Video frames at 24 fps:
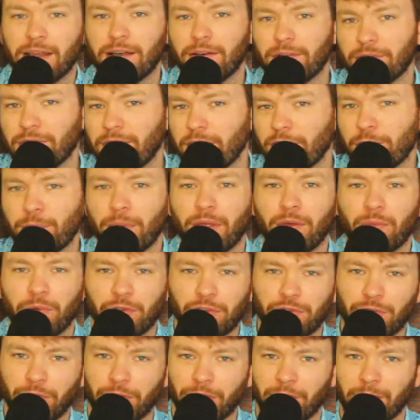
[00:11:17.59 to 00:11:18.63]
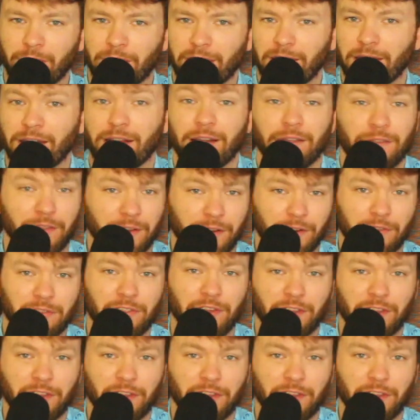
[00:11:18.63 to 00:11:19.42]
Now, that's probably wishful thinking, and I think it'll